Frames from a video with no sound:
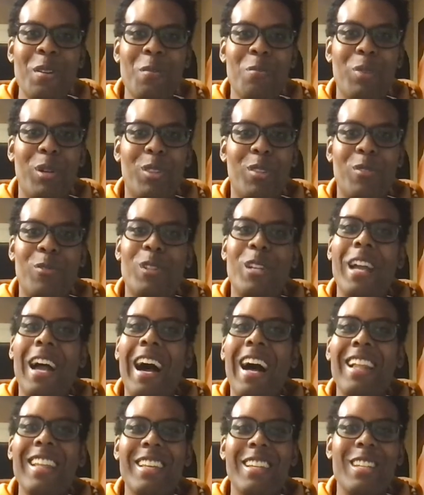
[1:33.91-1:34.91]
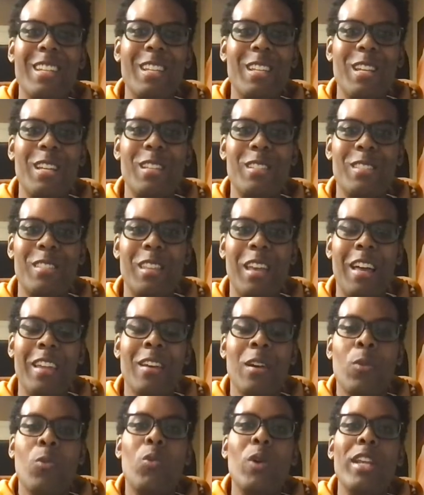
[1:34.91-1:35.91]
But the reality is that
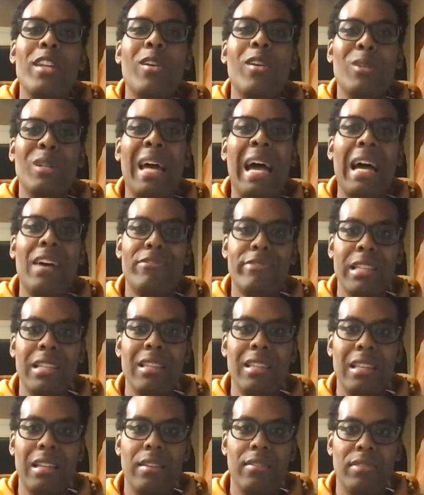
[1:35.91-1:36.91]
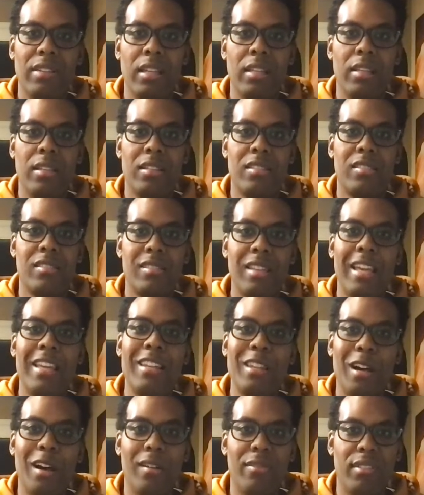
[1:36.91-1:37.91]
we don't have to live in a state
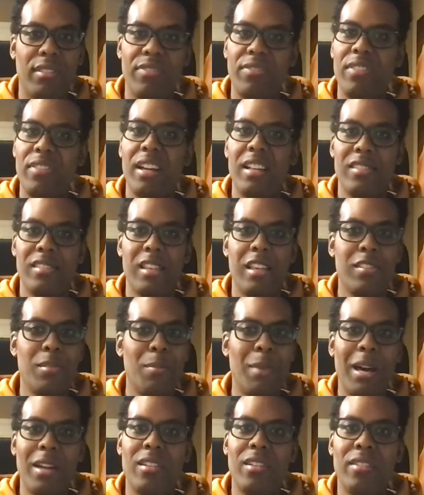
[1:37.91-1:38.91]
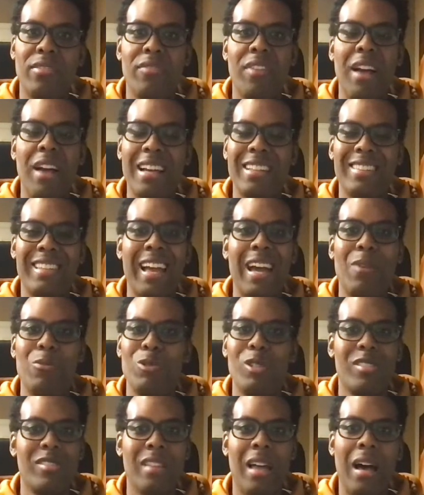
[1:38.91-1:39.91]
of offense. As a matter of fact, that
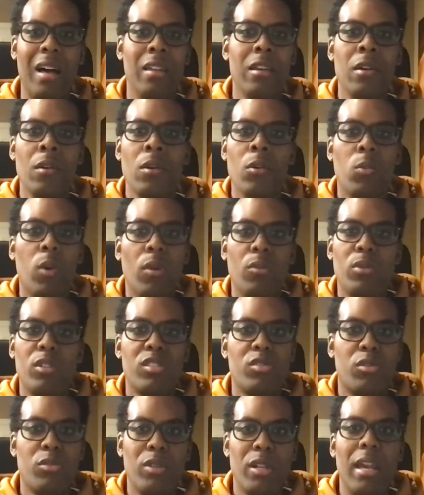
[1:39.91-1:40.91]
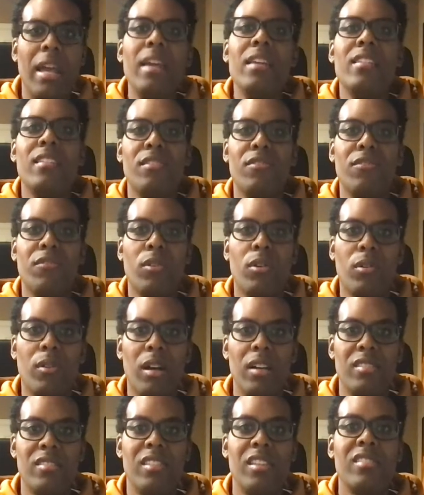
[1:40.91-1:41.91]
was not what was created for
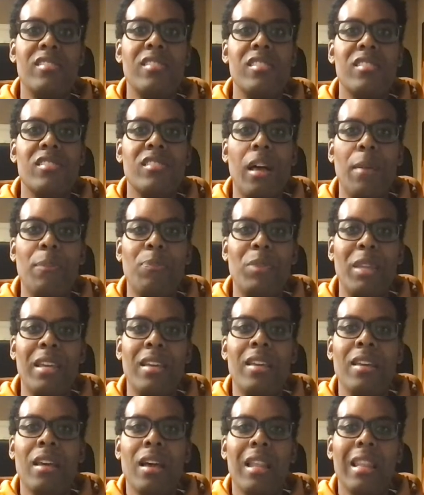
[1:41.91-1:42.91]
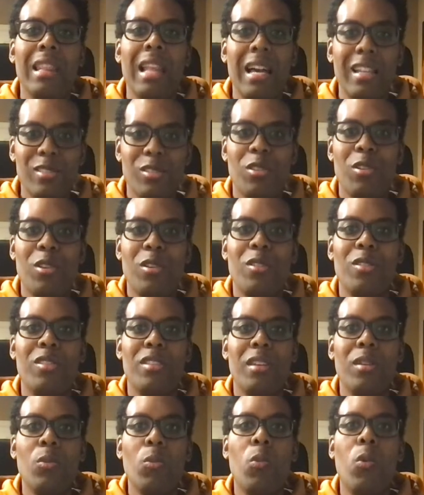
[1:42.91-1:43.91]
us. This is something lesser
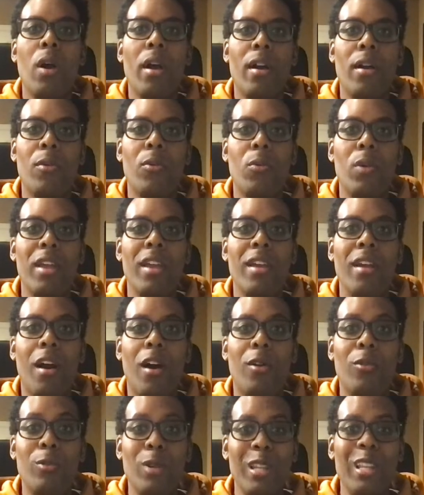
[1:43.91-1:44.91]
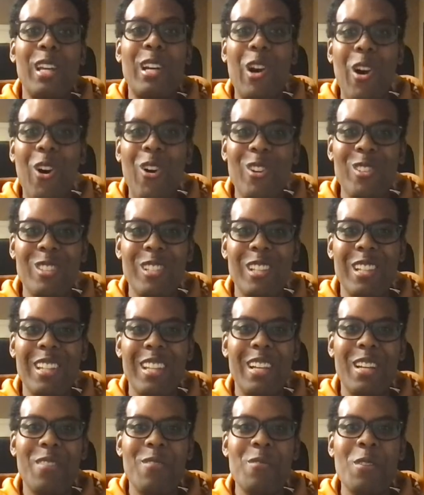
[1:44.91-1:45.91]
than where we are really called to
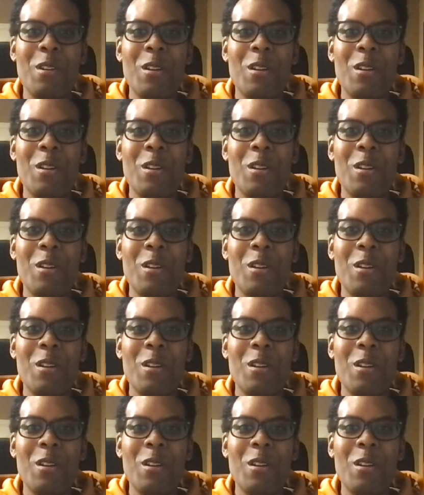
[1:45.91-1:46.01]
live.